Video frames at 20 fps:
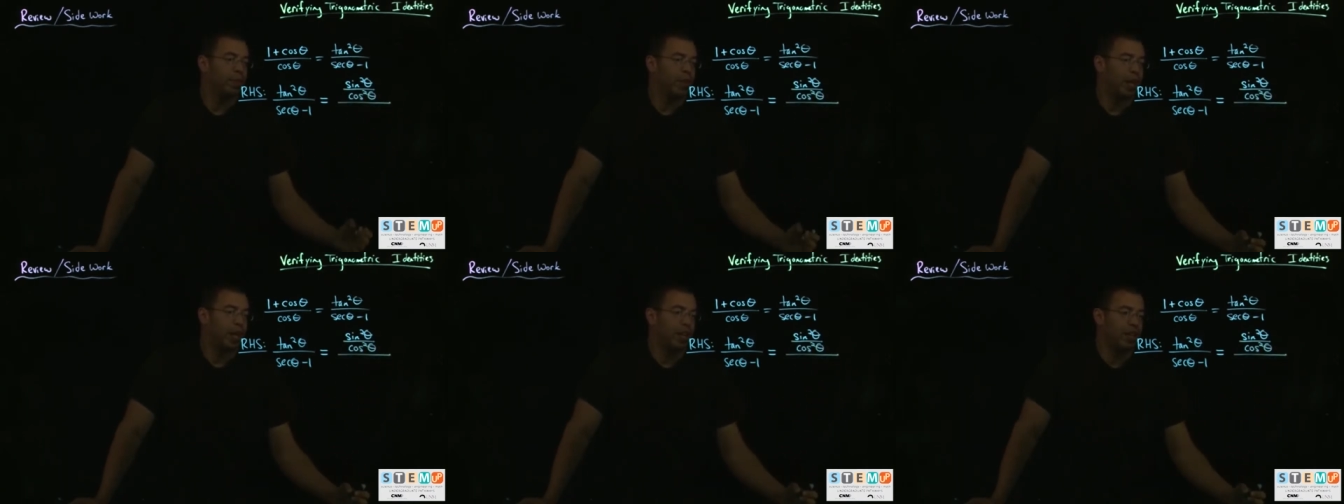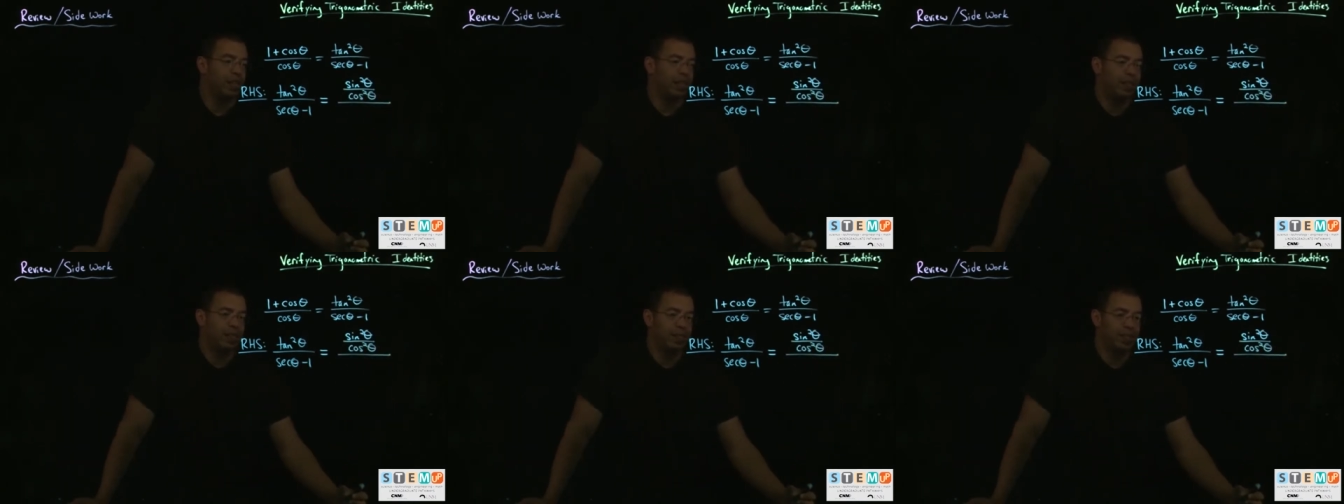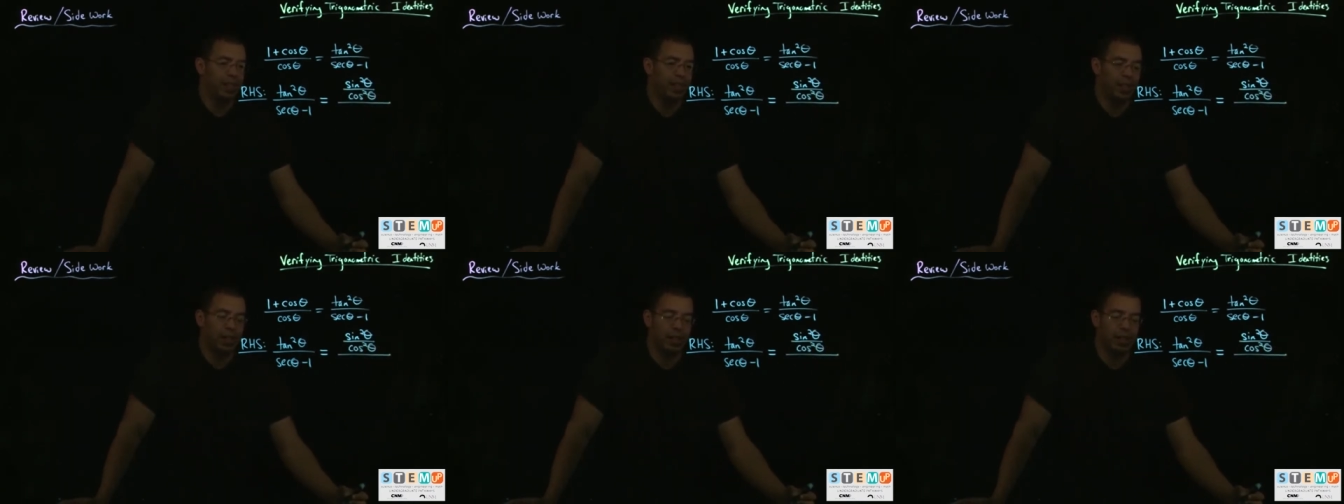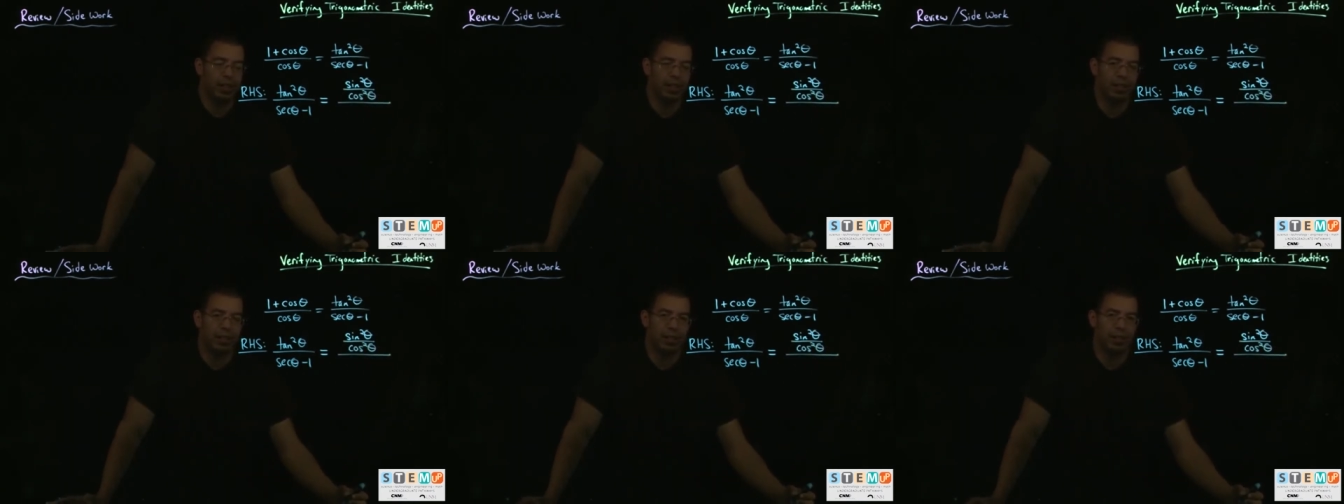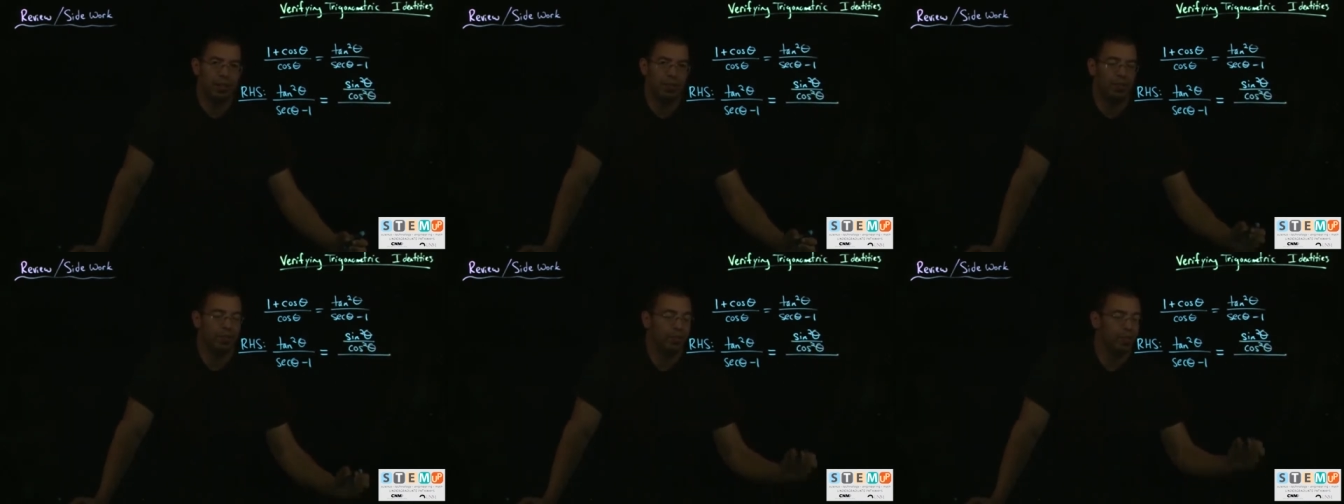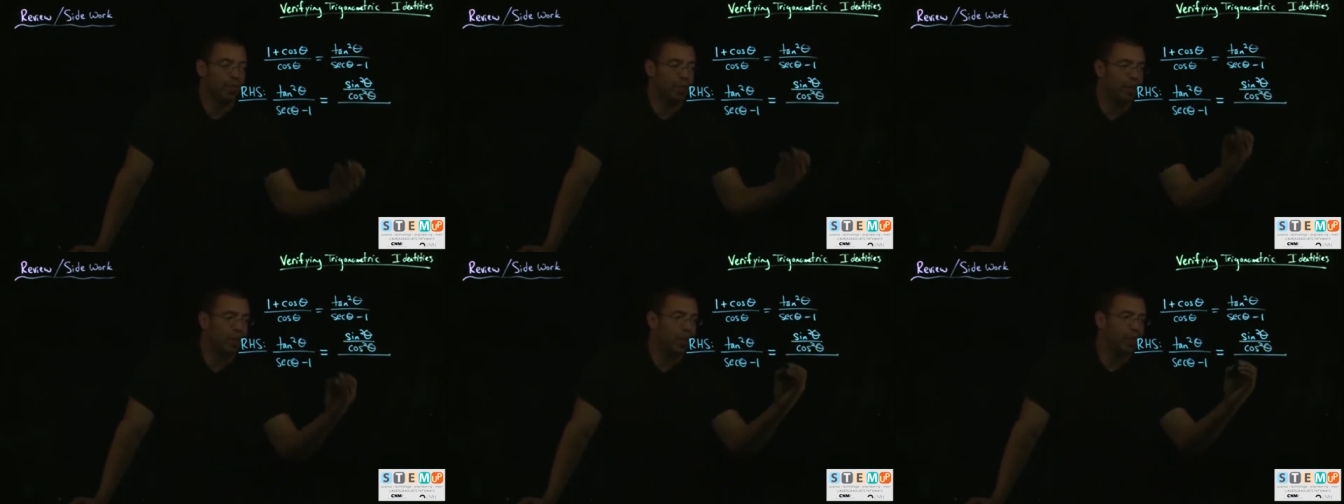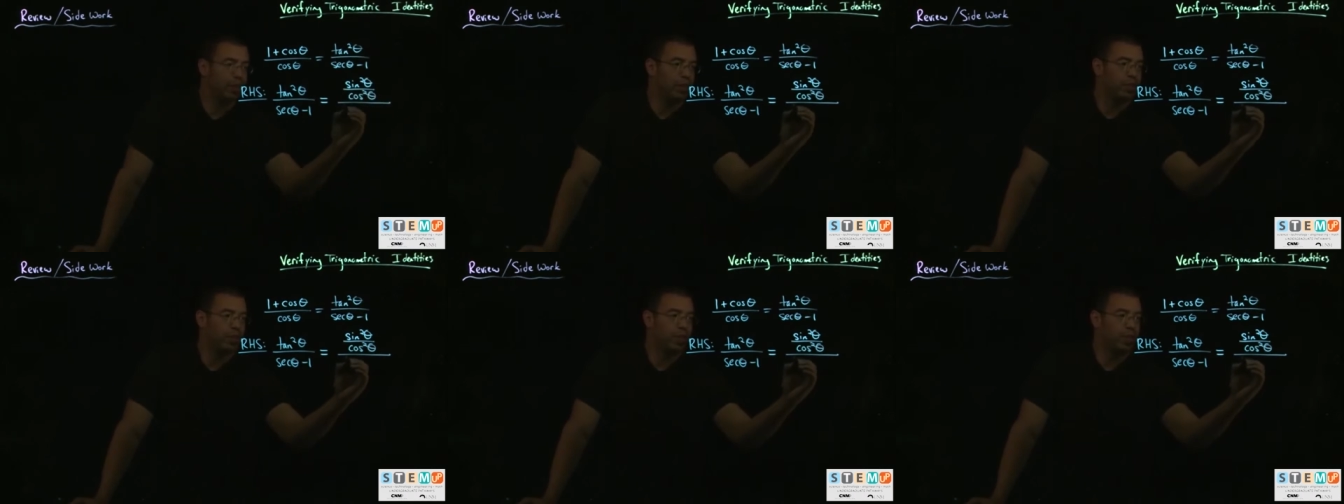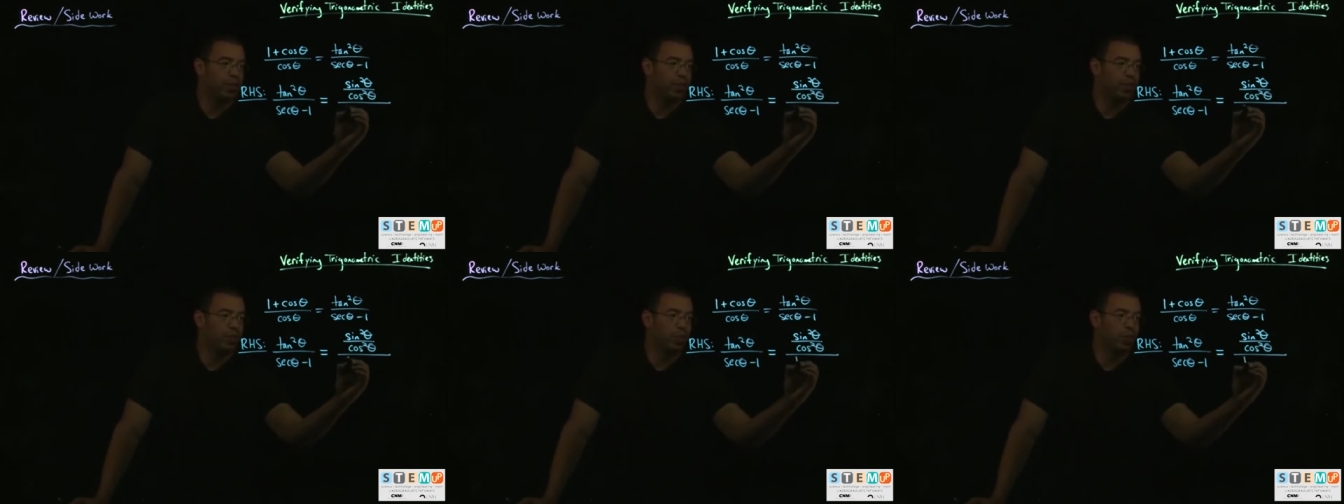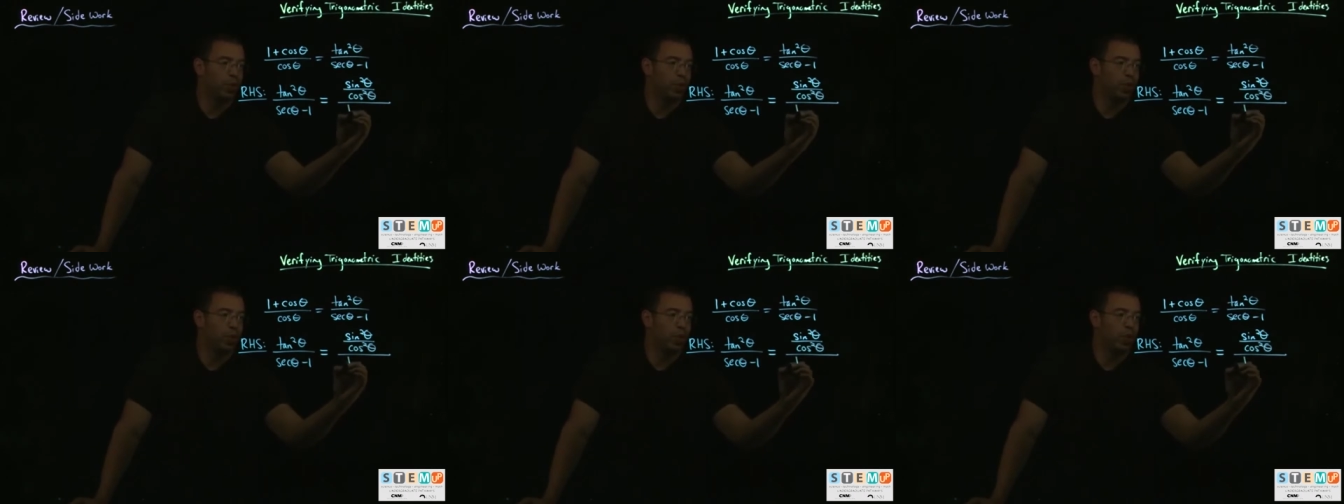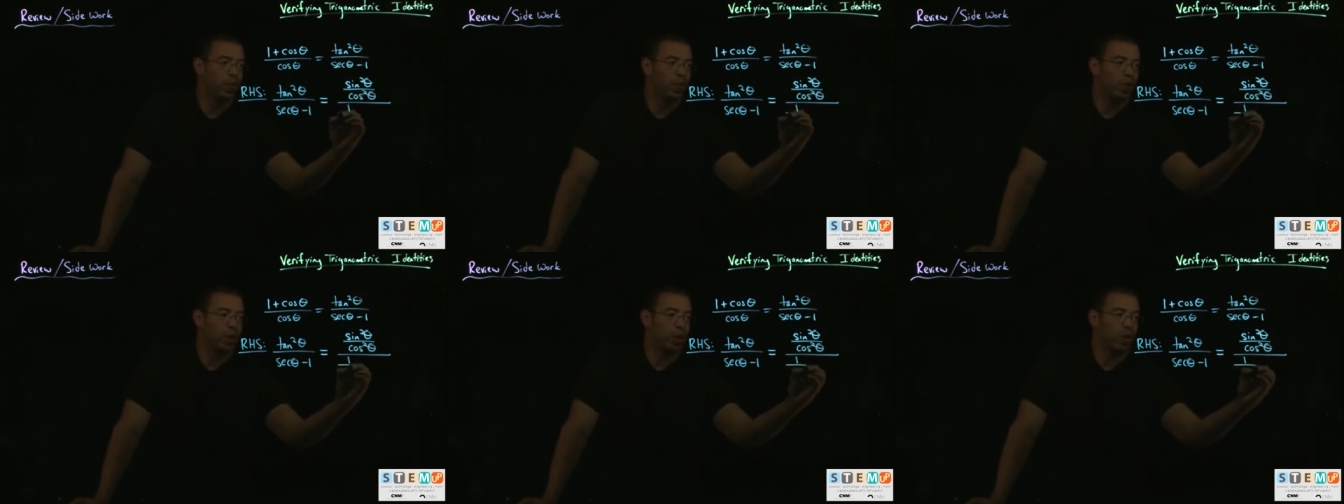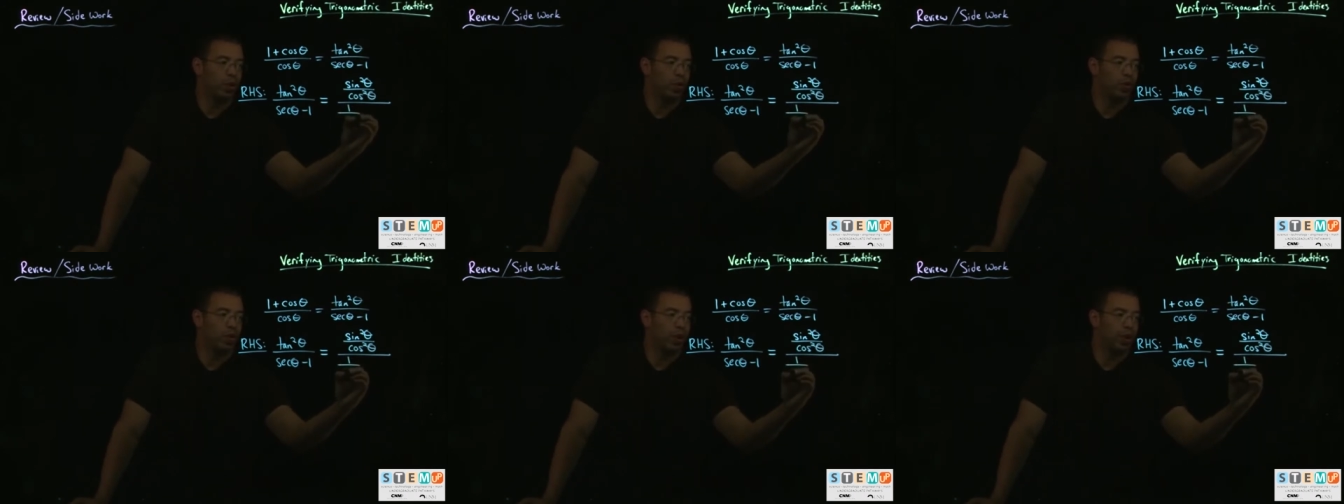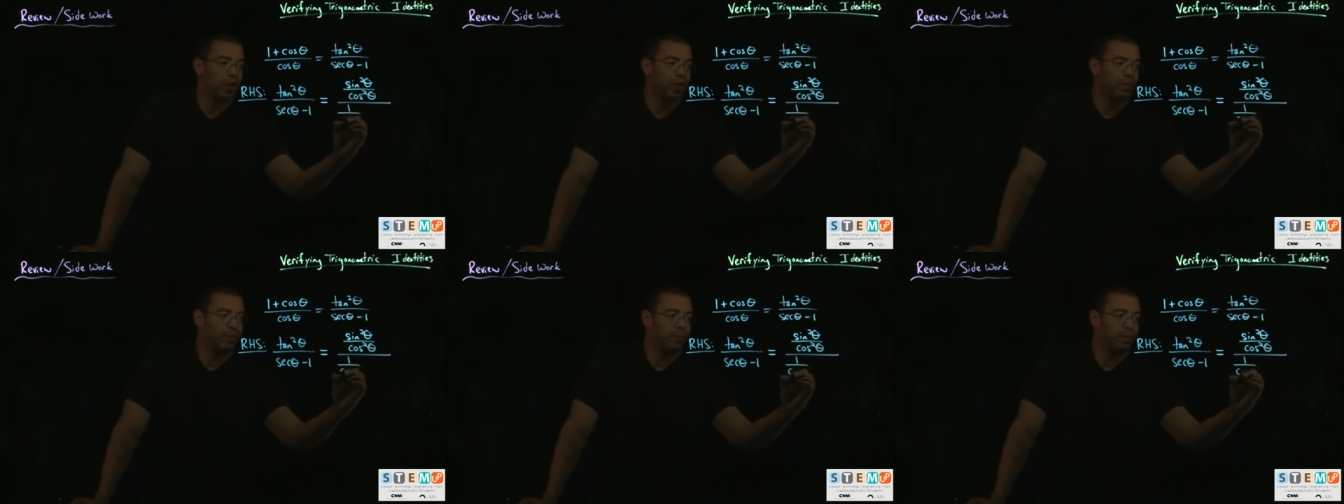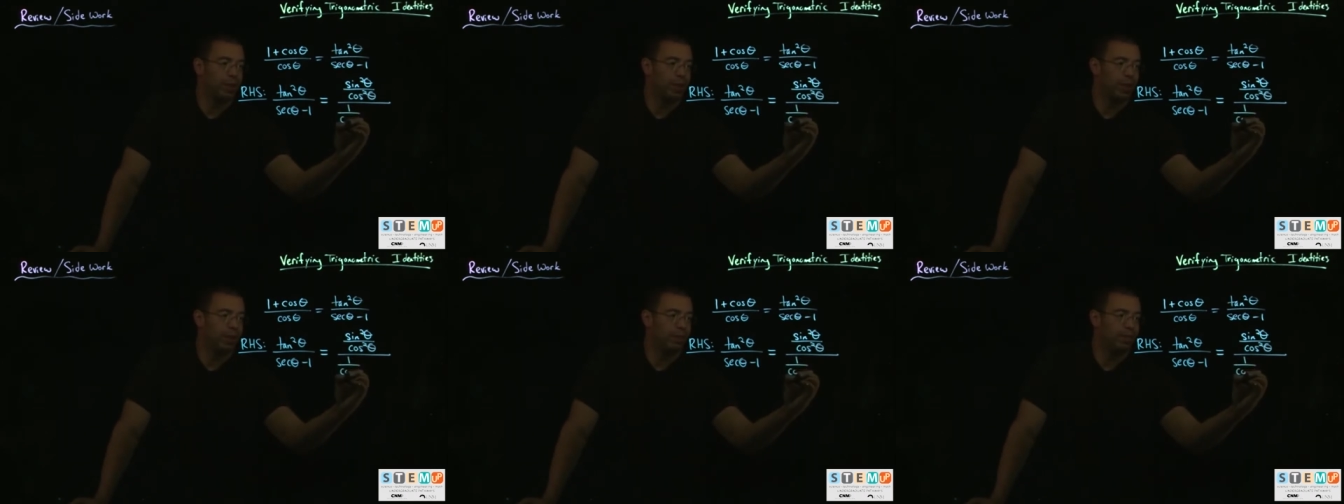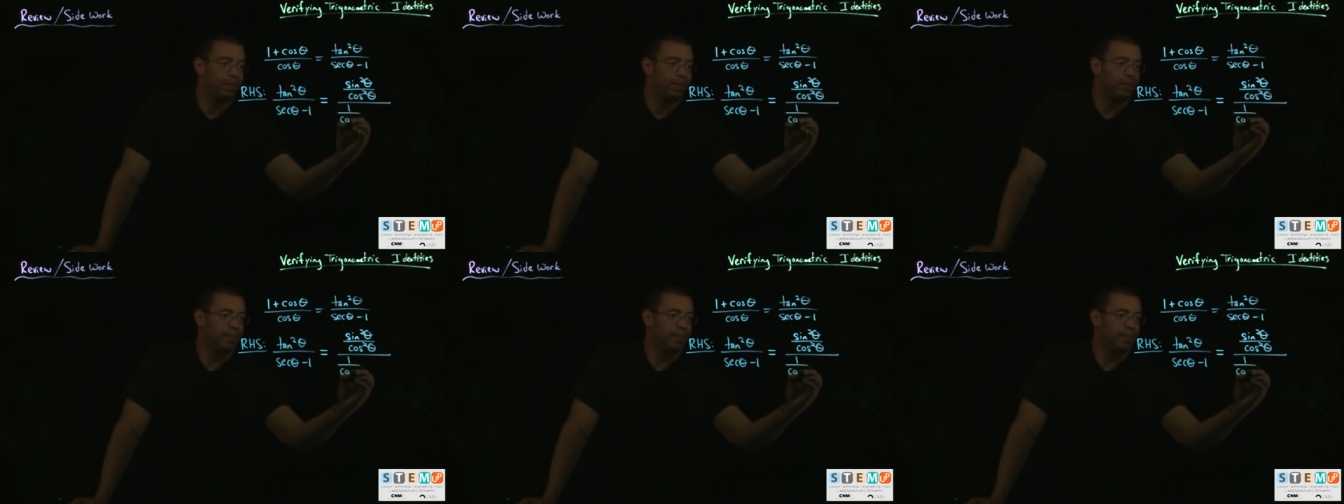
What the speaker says: And secant, that's just 1 over cosine, right?